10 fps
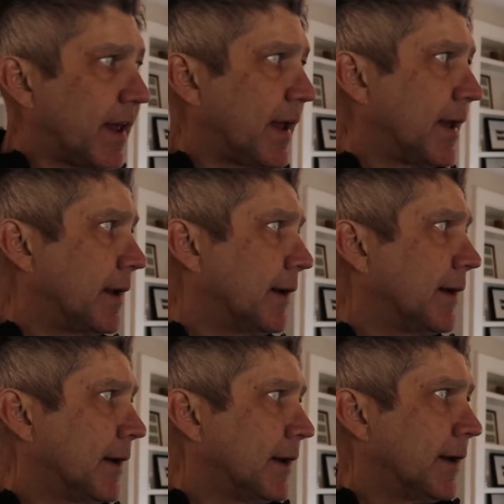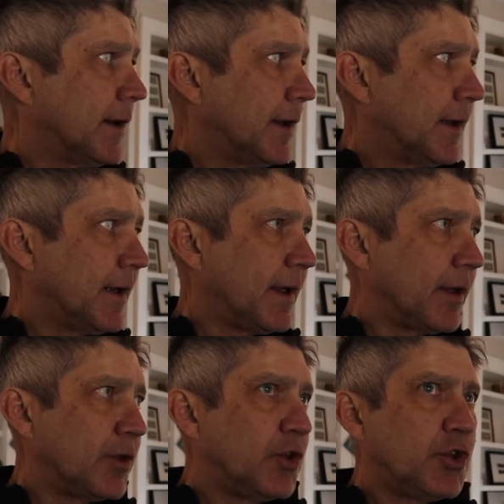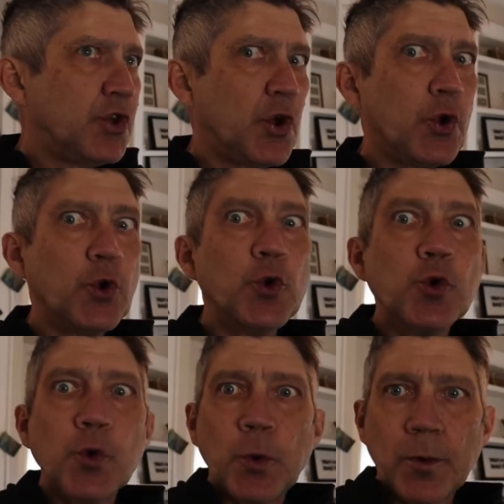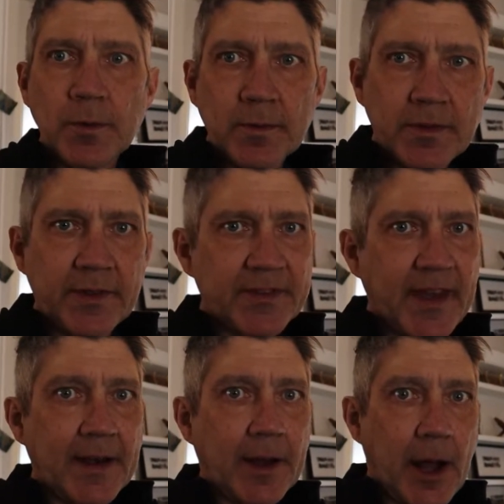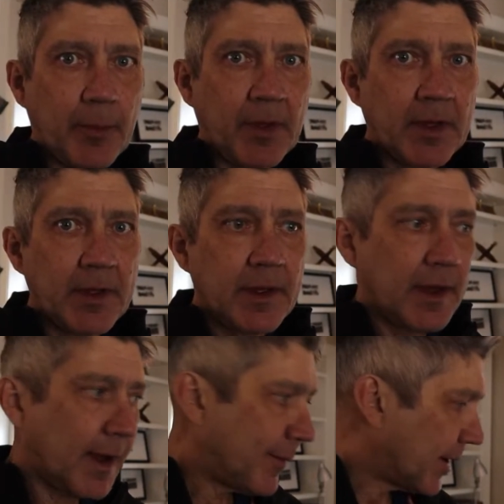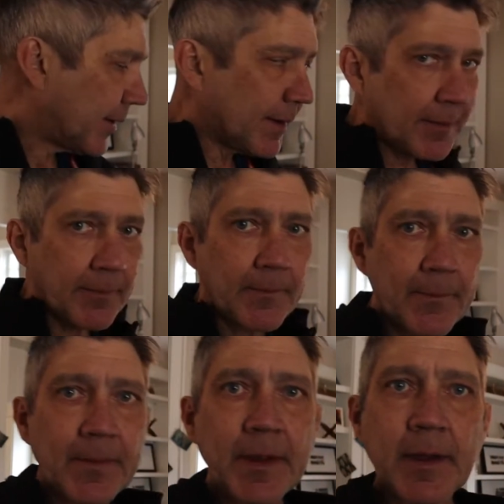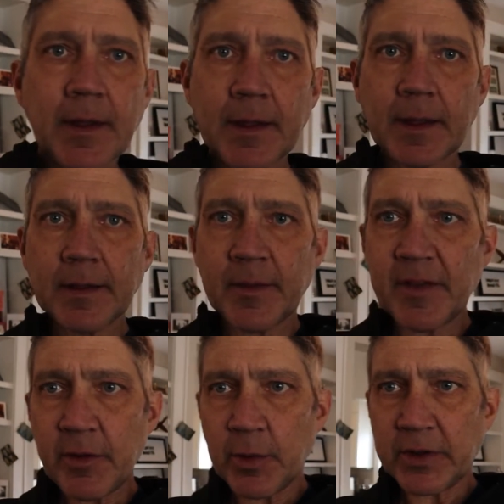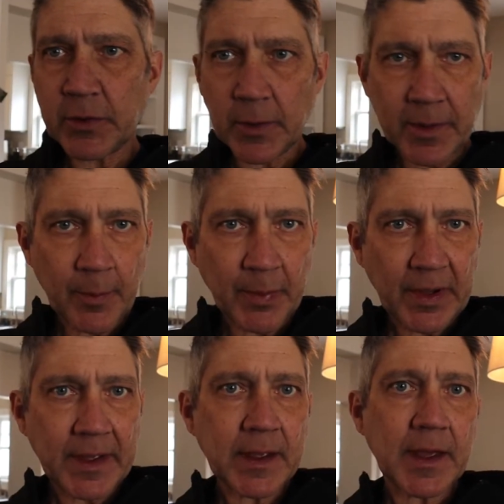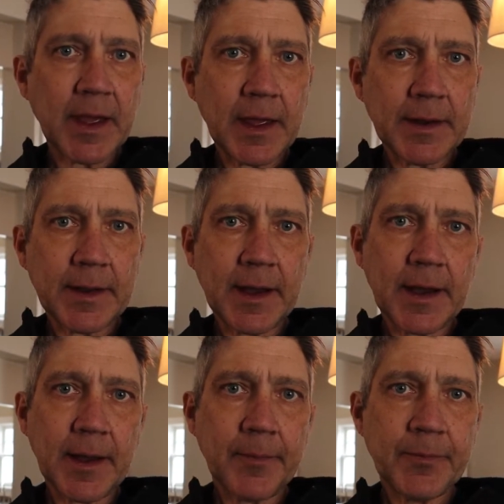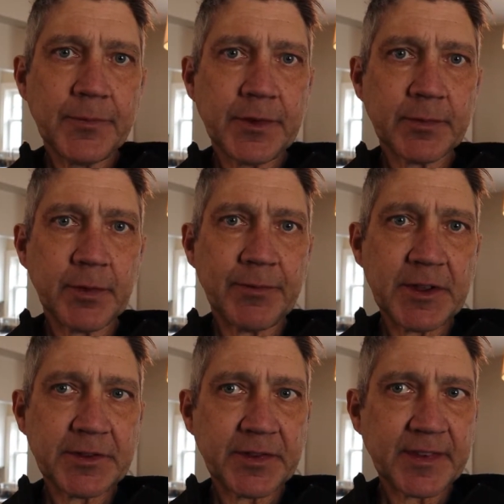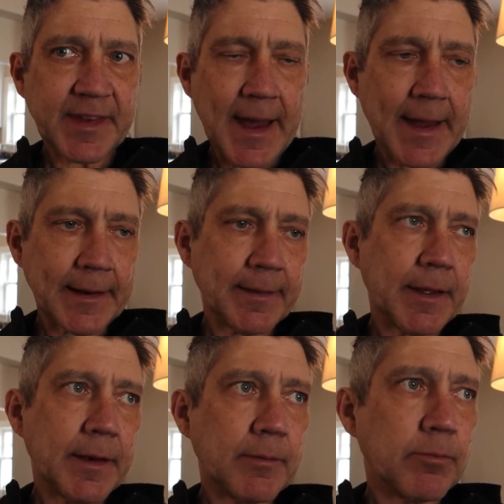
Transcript: a 2 to set it up. I mean, Let me give you a quick tour of the bike and just what features it's got, and then